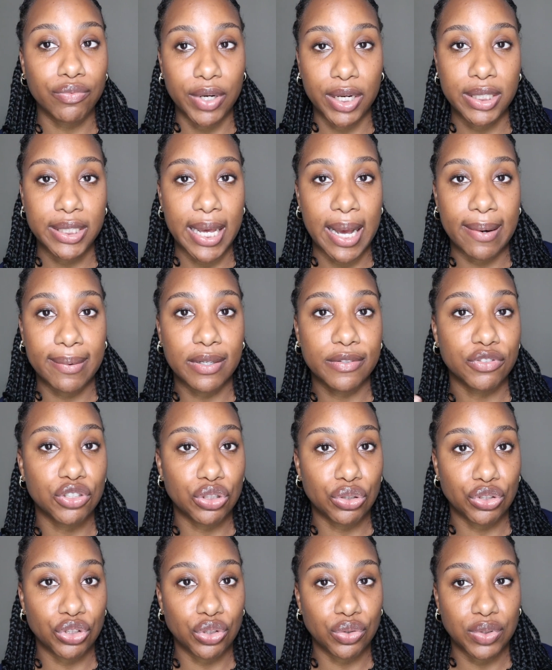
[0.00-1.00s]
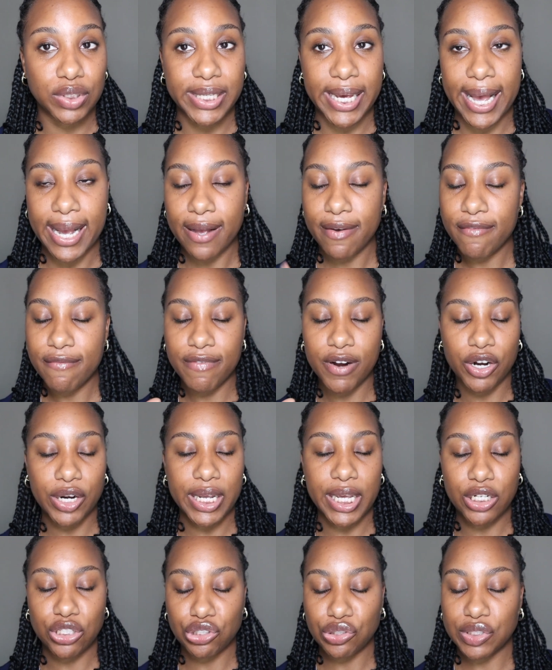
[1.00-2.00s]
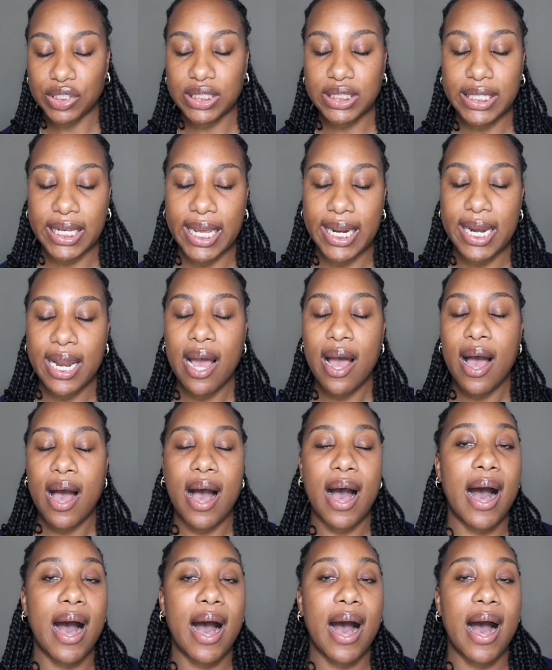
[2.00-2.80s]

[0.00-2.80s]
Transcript: rundown of surgical tech. Very interesting.